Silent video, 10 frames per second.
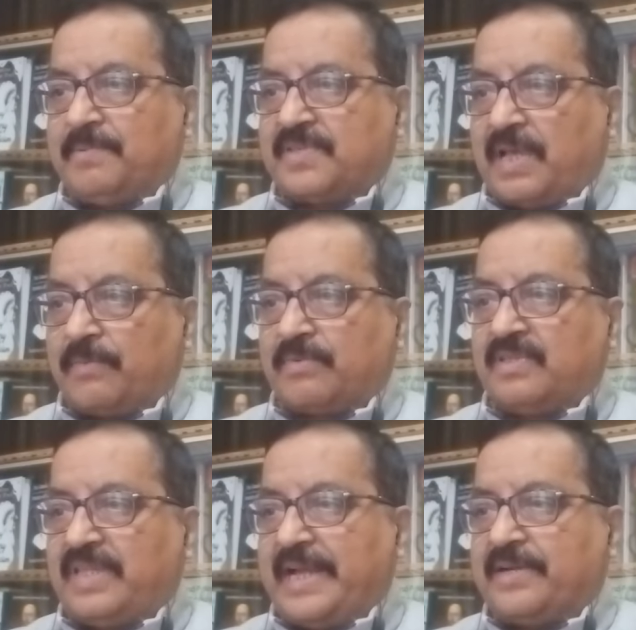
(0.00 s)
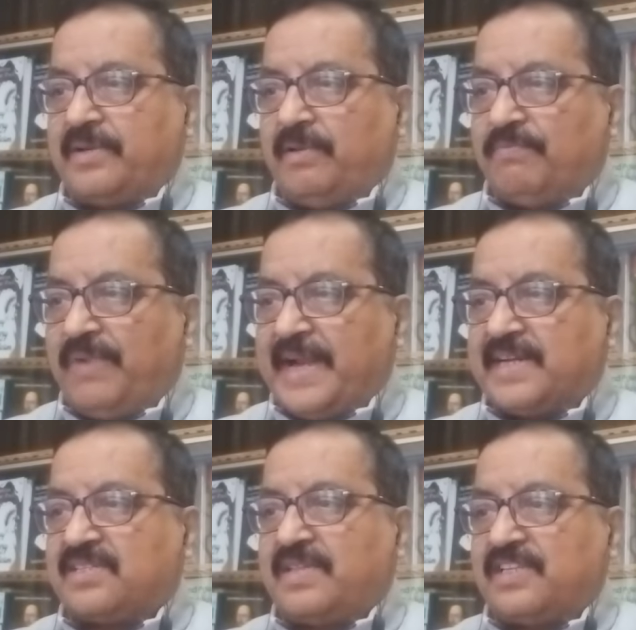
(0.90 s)
sound that
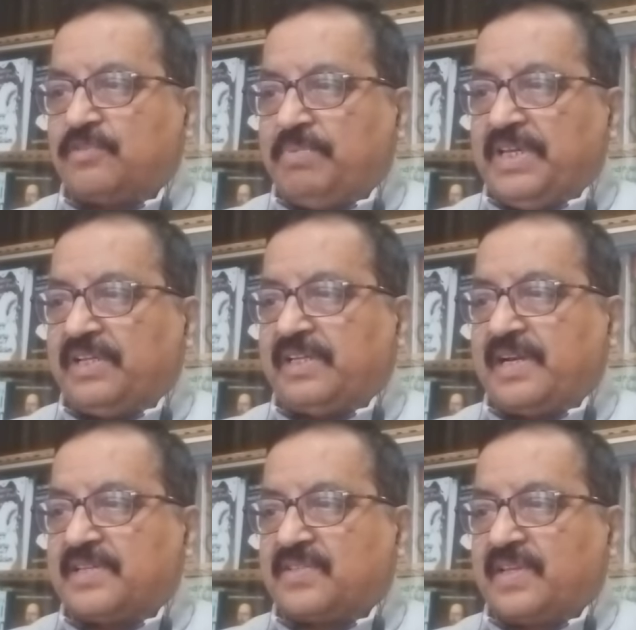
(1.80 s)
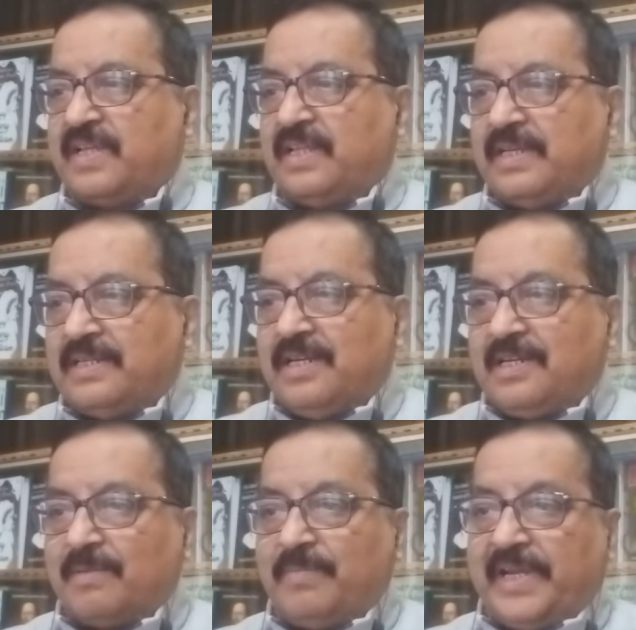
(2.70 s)
reflects the speaker's
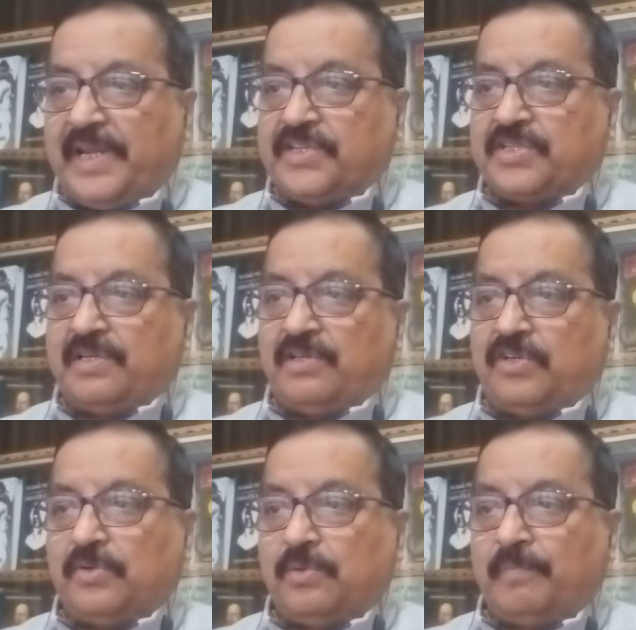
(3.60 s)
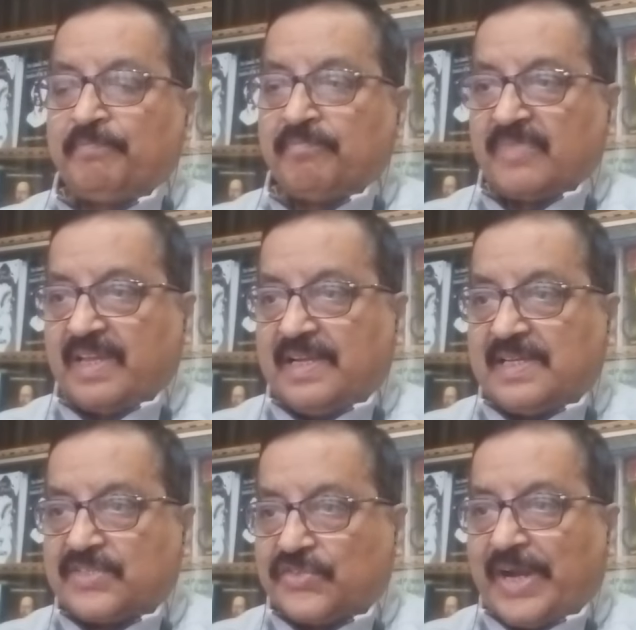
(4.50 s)
determination to
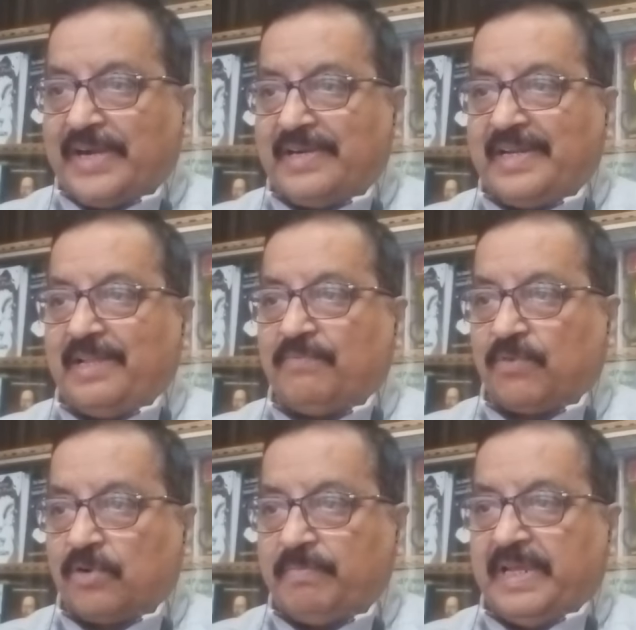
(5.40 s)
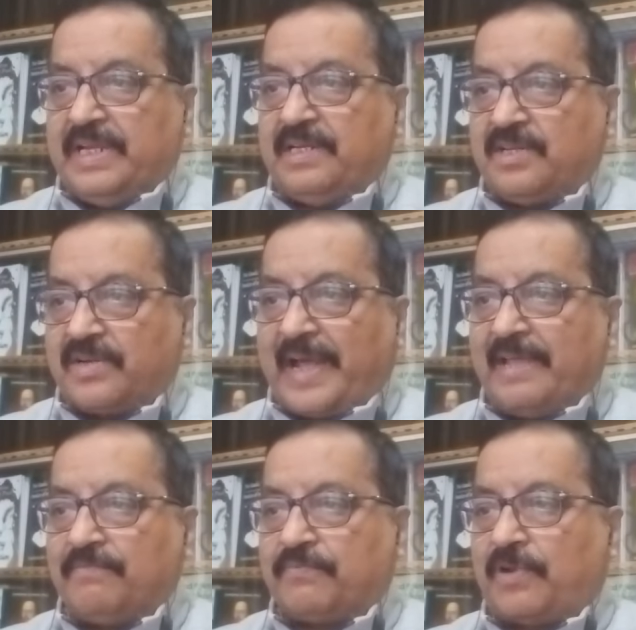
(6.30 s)
sternly forbid
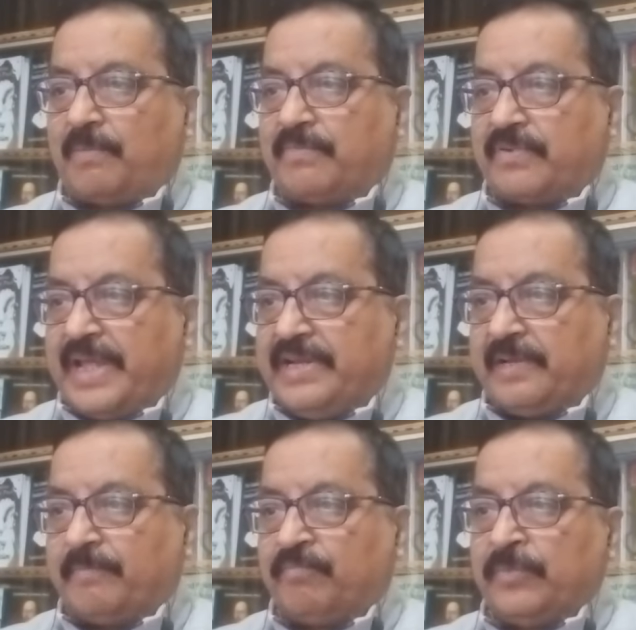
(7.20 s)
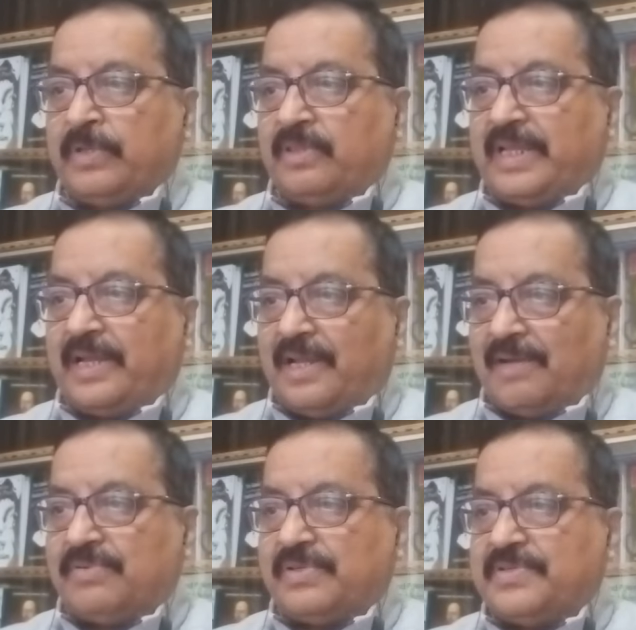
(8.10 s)
time from running the
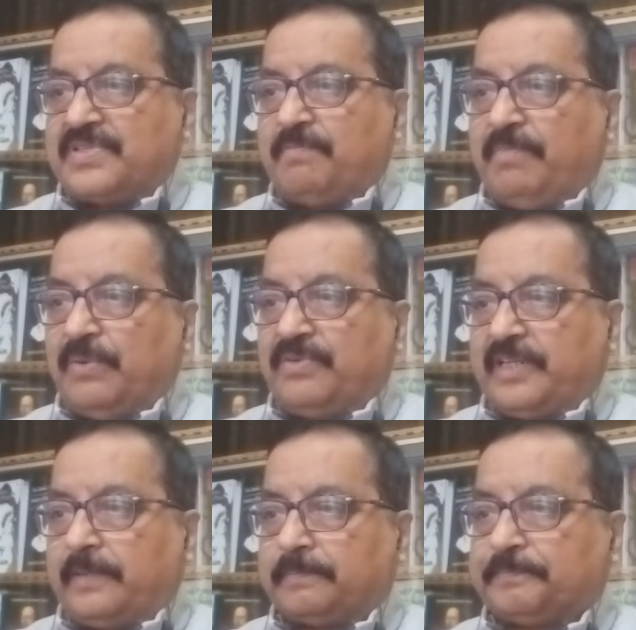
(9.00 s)
lover's beauty.